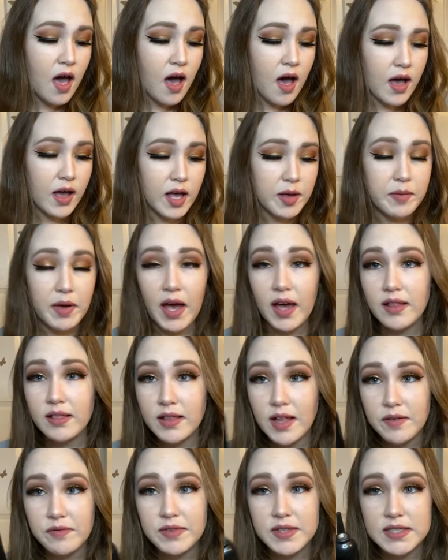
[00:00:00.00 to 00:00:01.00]
Um, I
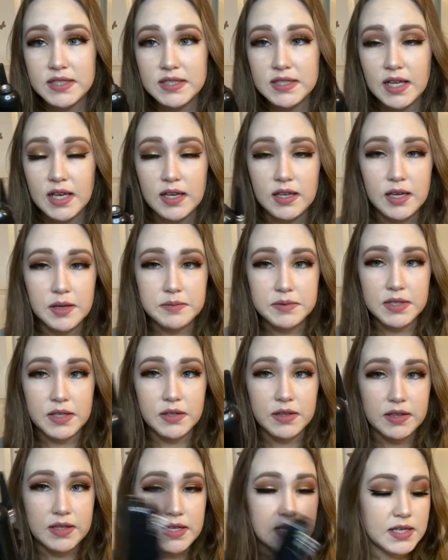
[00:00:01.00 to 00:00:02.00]
love this thing, comes with
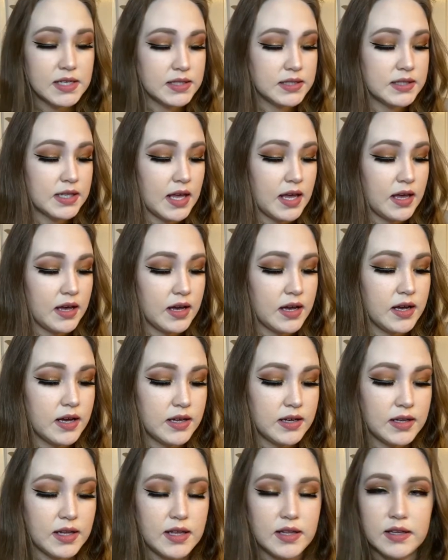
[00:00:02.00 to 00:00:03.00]
this
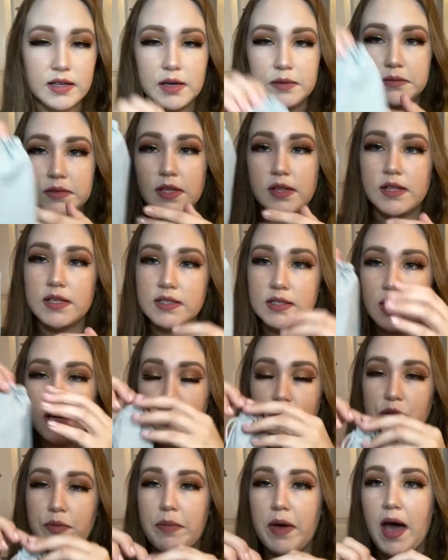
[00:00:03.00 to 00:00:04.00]
and, and it comes with this
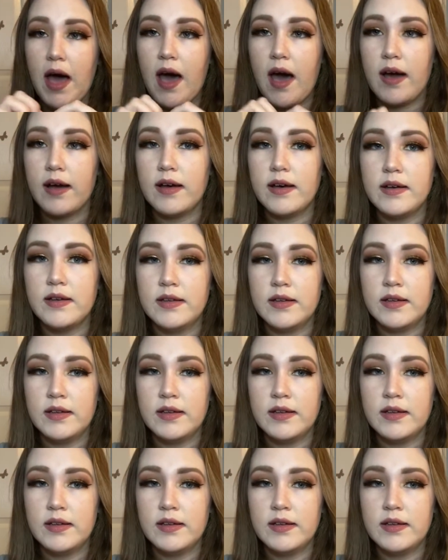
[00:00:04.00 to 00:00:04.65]
other bag